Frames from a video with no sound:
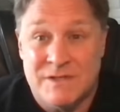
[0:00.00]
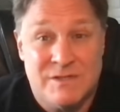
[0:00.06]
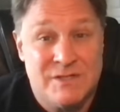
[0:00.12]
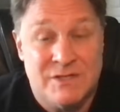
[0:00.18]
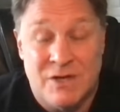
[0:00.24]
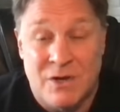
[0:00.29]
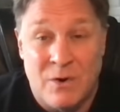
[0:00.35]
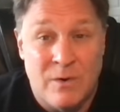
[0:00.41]

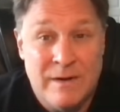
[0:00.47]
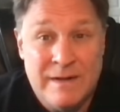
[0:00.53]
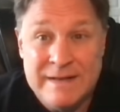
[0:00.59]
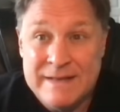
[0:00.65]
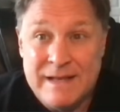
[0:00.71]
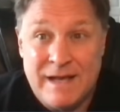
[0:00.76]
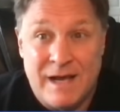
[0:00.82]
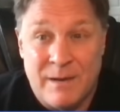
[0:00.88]
So,
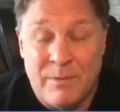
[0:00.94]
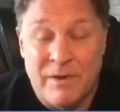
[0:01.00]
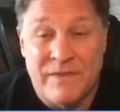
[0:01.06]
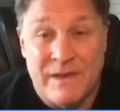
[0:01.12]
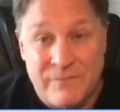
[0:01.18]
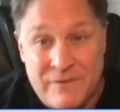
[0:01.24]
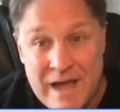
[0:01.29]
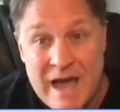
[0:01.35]
uh, but
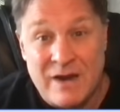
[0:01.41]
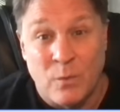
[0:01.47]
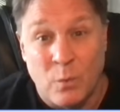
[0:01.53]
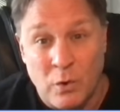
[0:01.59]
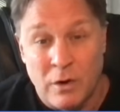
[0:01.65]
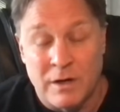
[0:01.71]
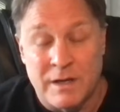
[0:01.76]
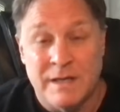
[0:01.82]
they've got it
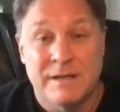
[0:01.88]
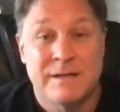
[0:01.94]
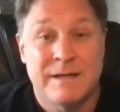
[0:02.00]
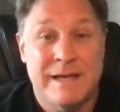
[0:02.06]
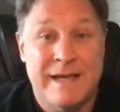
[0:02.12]
working.